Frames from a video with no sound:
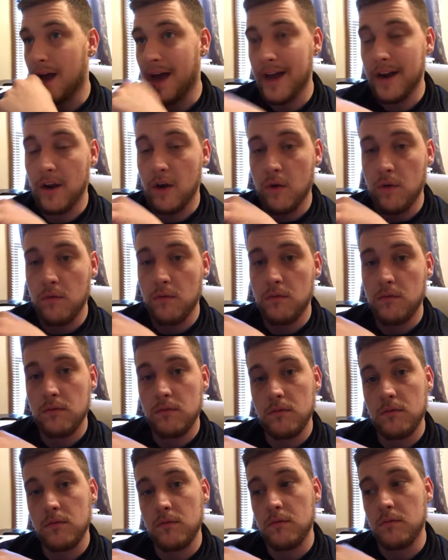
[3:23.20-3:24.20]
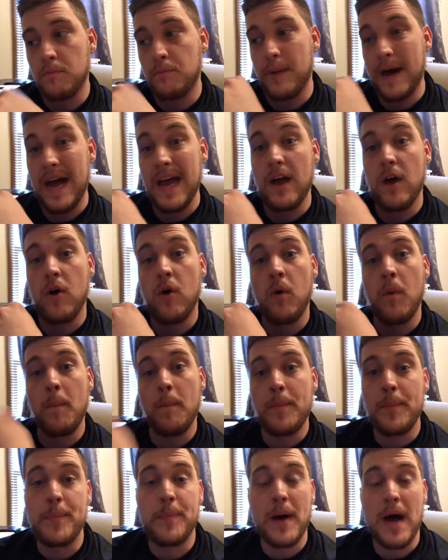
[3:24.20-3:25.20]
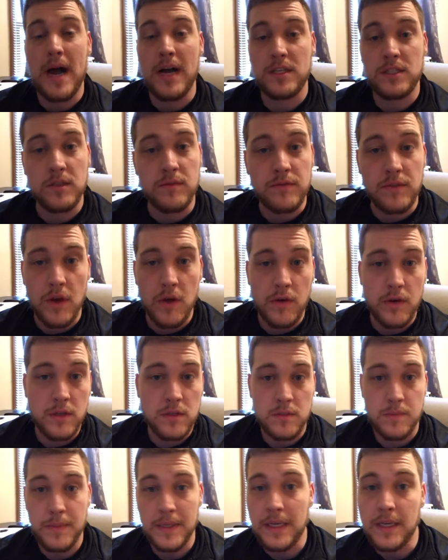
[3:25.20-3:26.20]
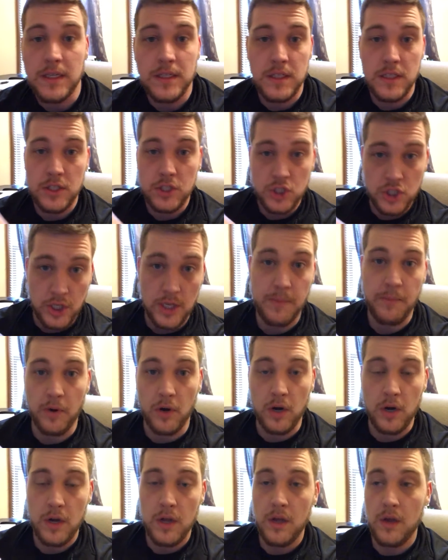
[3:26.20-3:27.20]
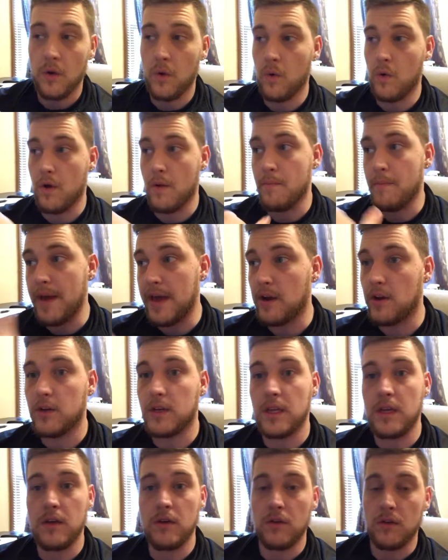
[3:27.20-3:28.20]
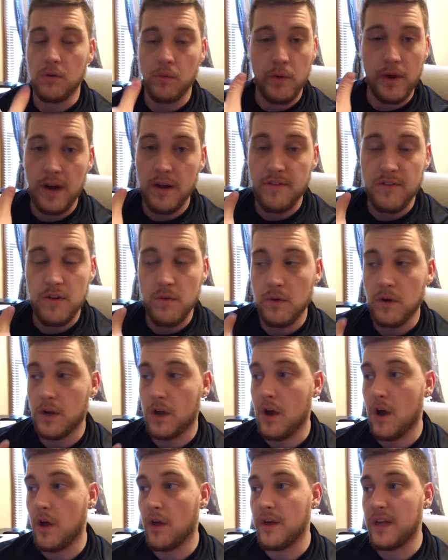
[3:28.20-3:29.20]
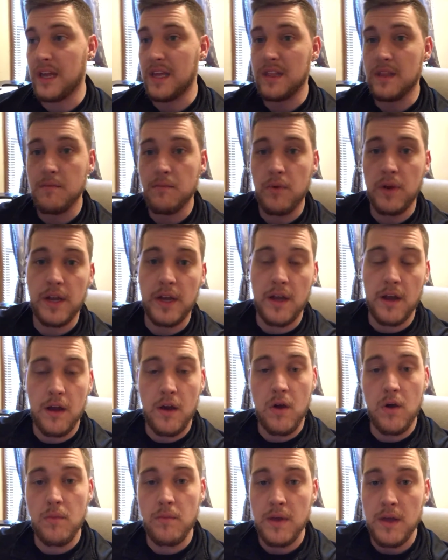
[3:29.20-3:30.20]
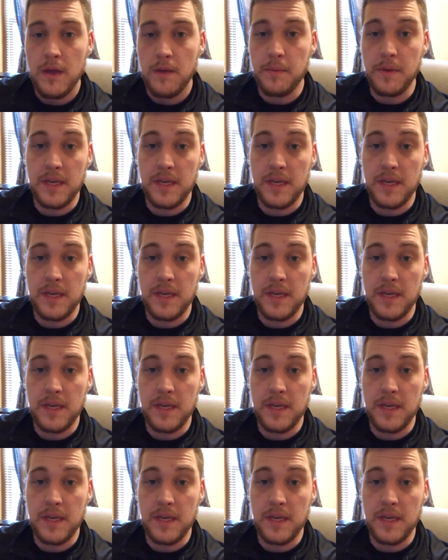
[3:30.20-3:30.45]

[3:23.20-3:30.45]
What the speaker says: I don't buy a whole box of donuts because it's cheaper or a better deal or whatever you want to call it, and then bring it home,